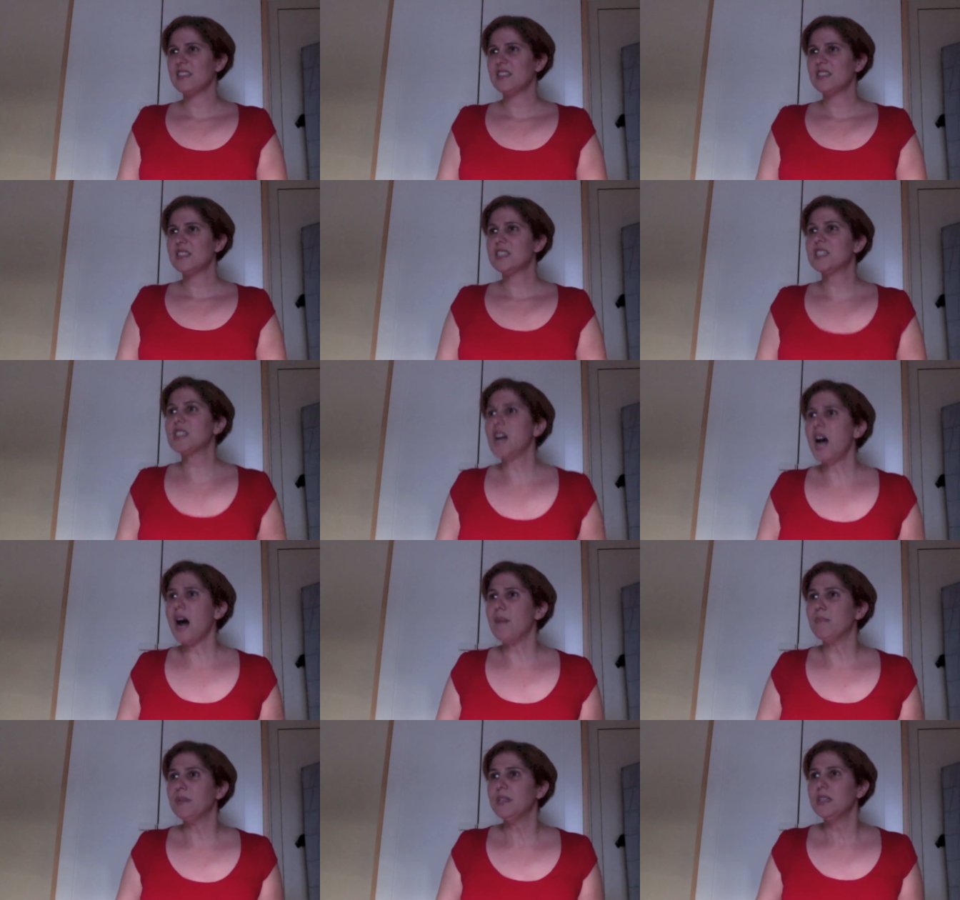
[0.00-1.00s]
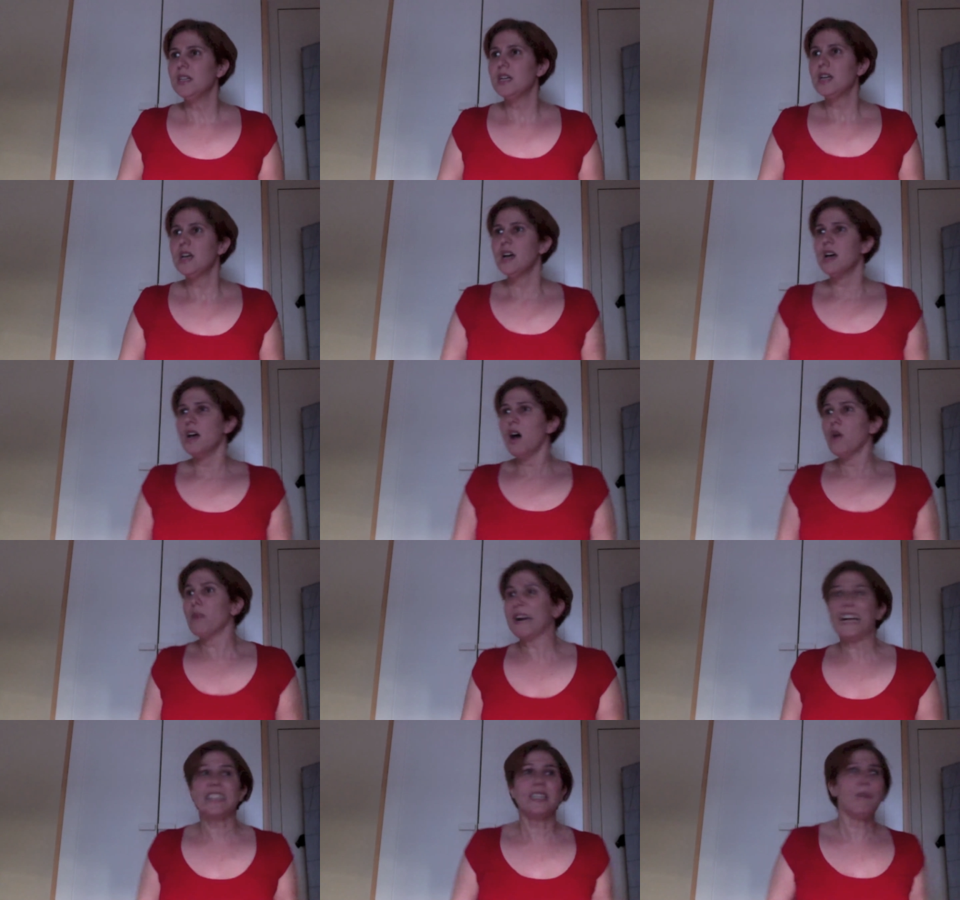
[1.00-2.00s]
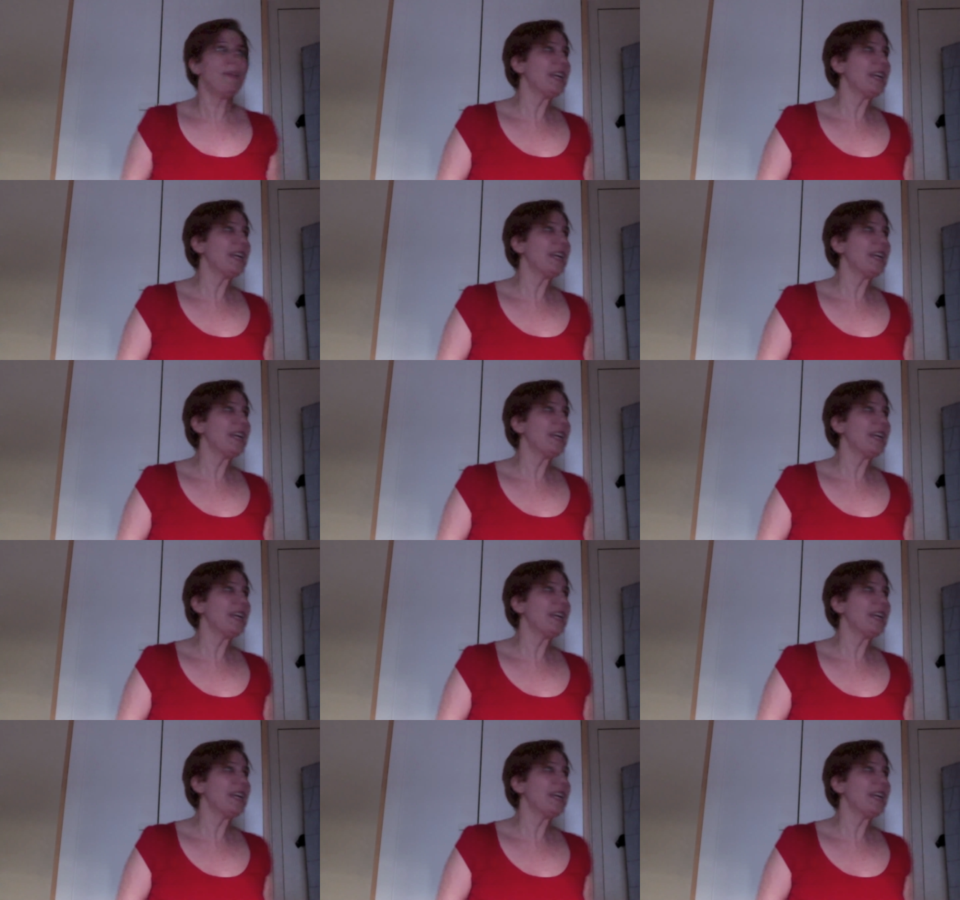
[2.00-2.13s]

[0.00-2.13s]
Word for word: Stop! Oh my god, somebody